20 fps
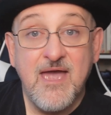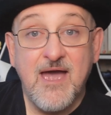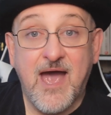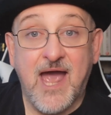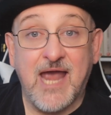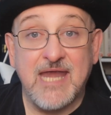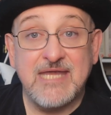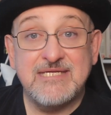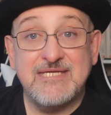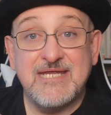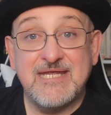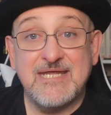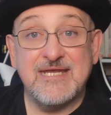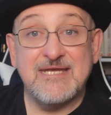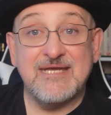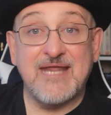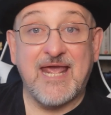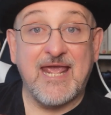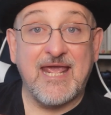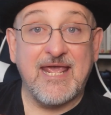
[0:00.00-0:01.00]
I
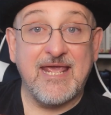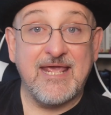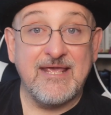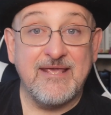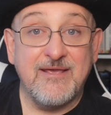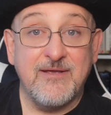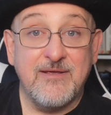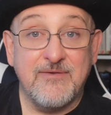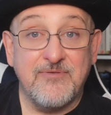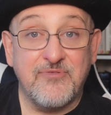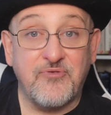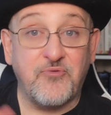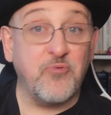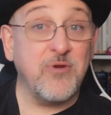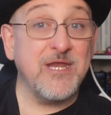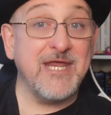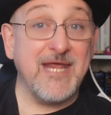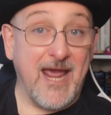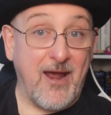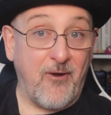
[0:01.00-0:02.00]
did a
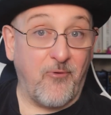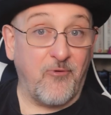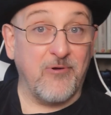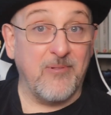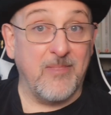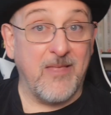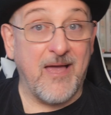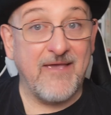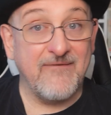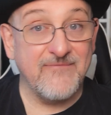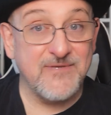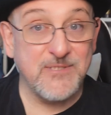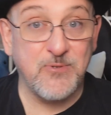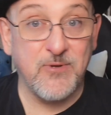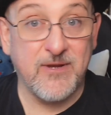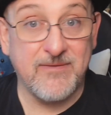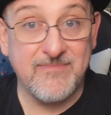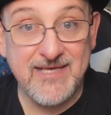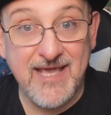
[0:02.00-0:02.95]
3-hour live stream.